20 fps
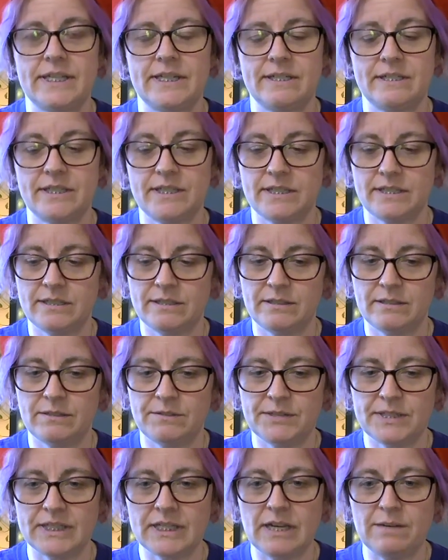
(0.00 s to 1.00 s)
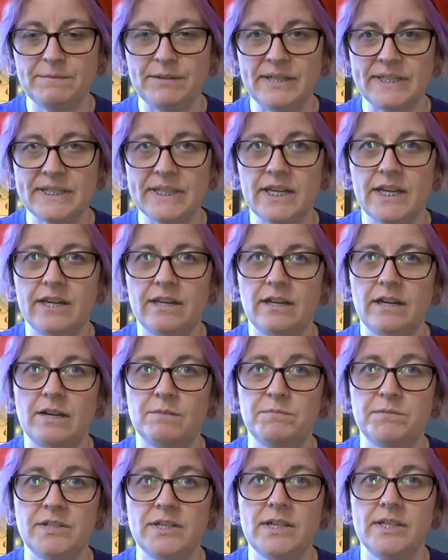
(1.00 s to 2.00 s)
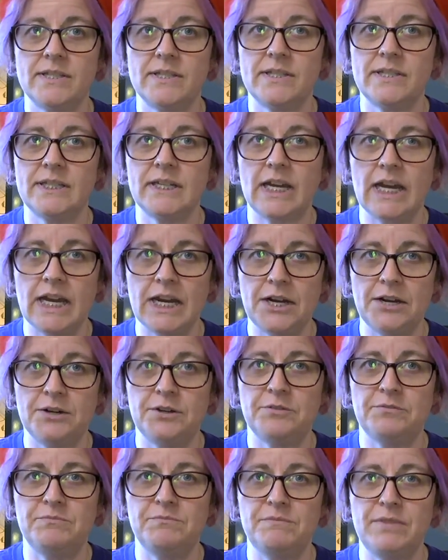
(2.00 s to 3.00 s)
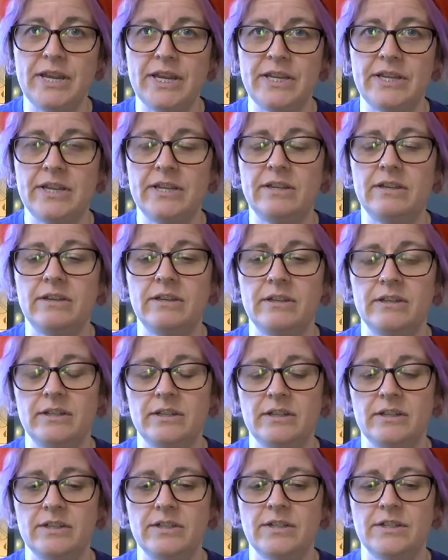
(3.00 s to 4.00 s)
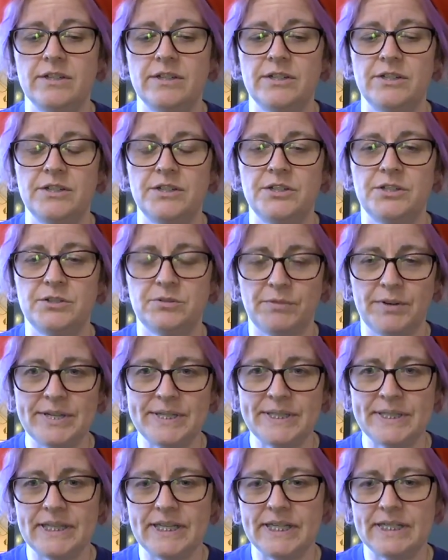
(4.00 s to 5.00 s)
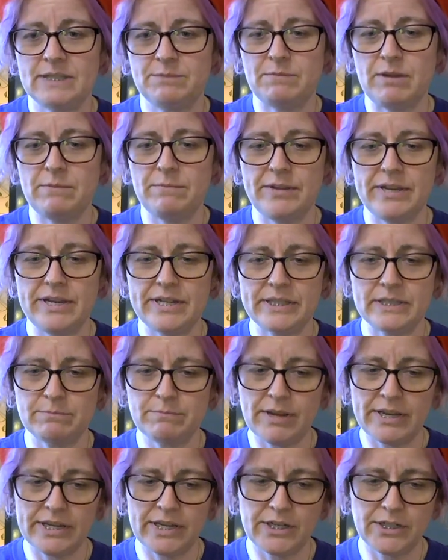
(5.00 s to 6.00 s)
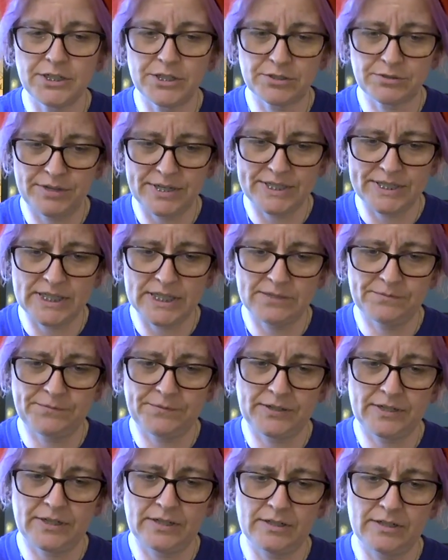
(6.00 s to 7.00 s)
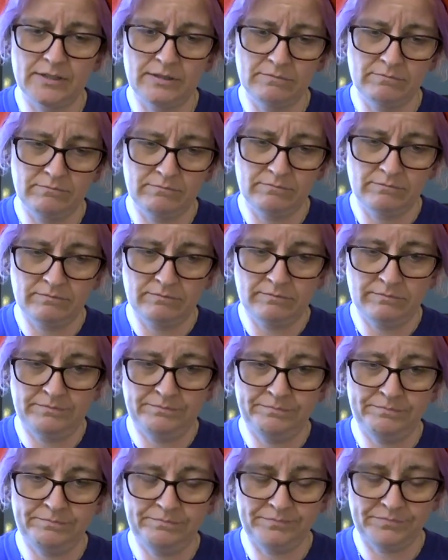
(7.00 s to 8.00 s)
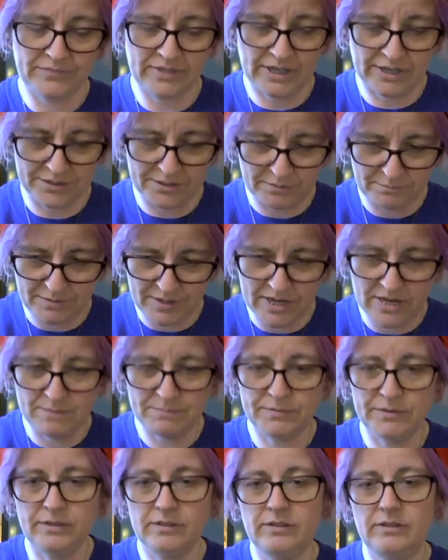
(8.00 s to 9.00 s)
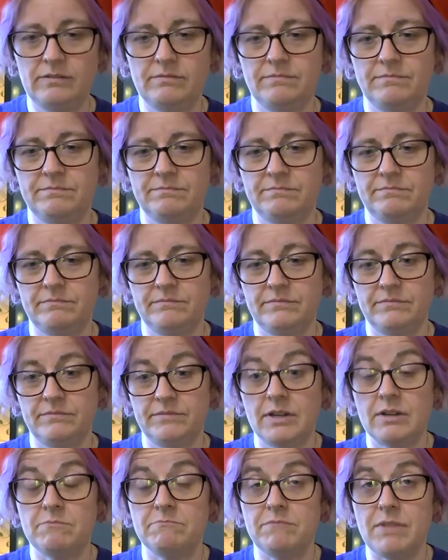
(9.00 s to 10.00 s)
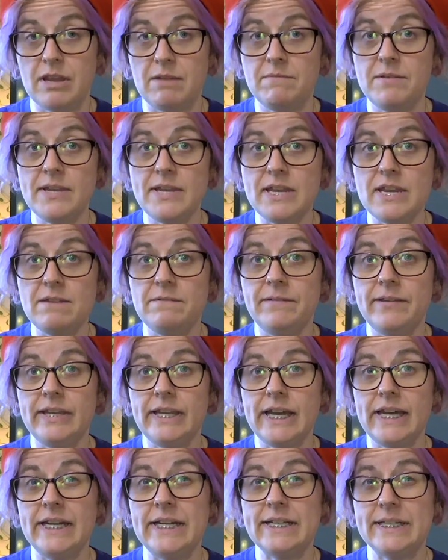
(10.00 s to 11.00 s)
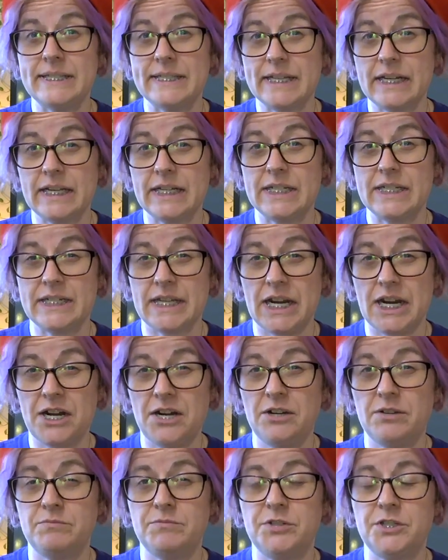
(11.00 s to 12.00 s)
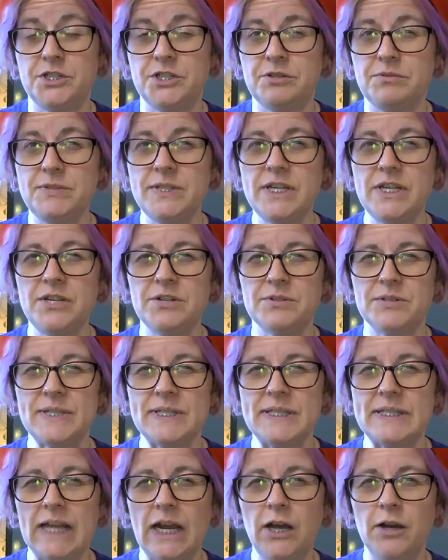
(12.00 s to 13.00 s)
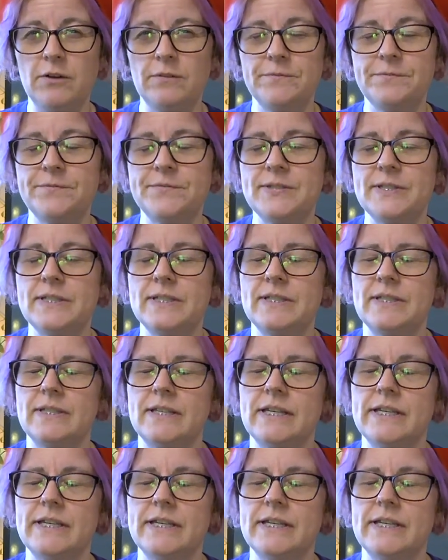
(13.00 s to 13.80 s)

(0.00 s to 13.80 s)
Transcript: And there's some that's like, I'm just tired of making choices. Maybe it's making choices for other people. Maybe even getting sick and tired of choosing yourself.